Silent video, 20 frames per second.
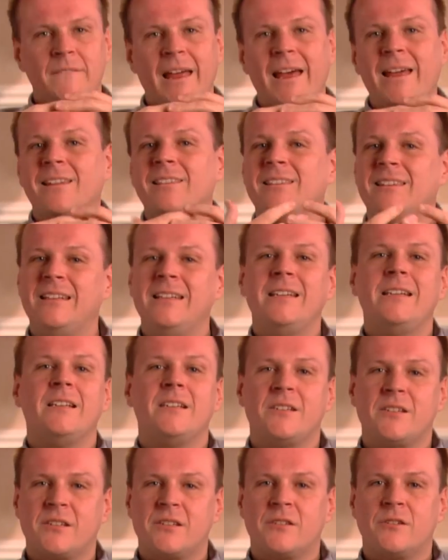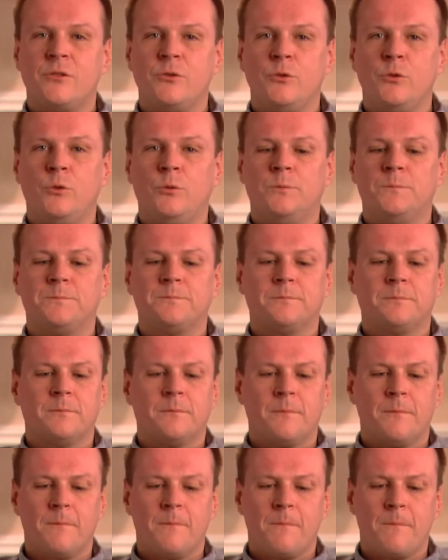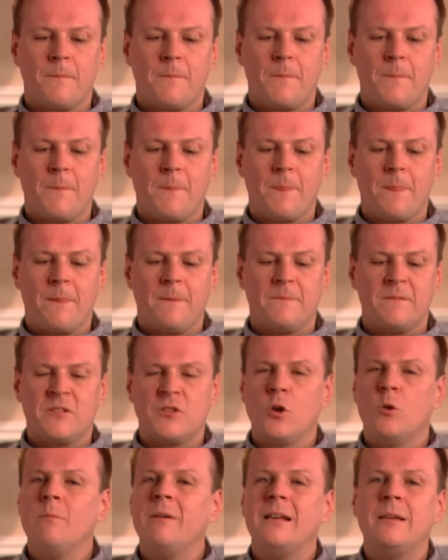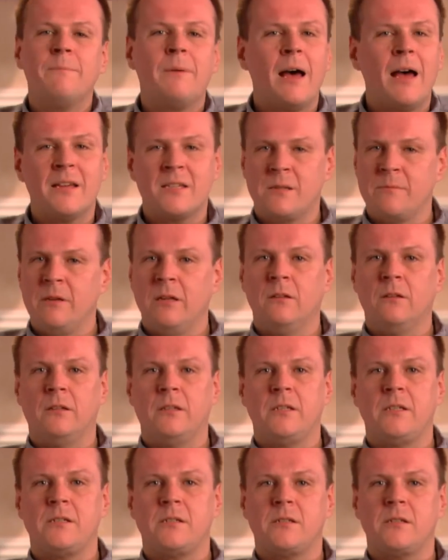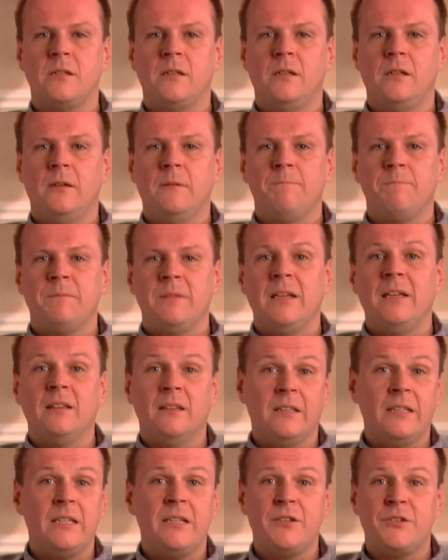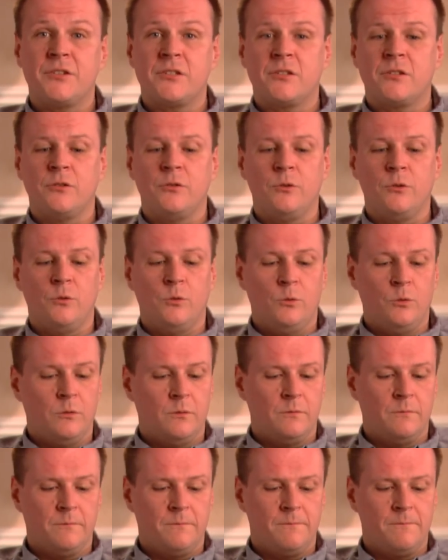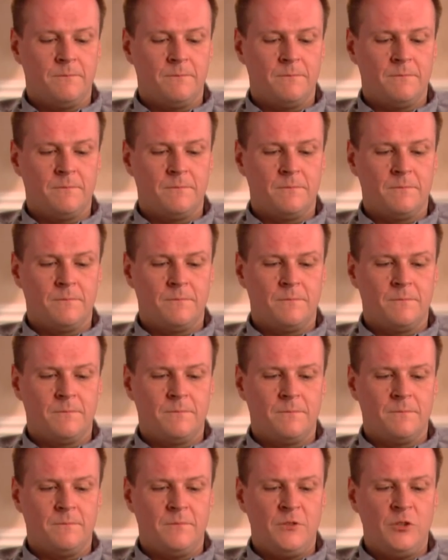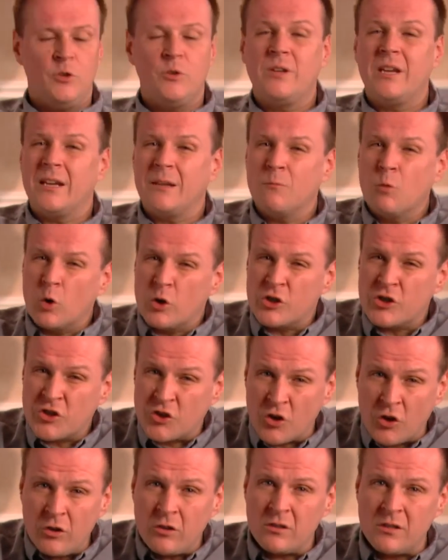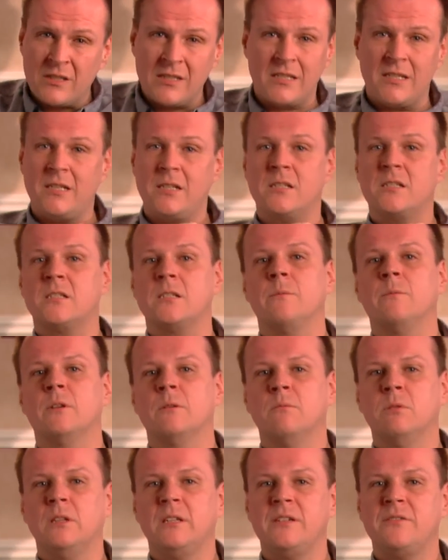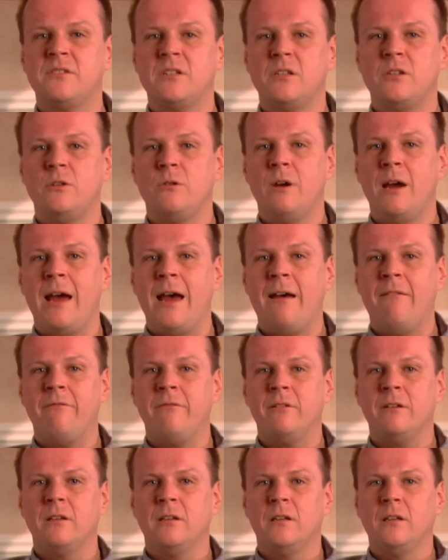That leads to so many possibilities. It leads to you getting more certainty in some of the beliefs that you have,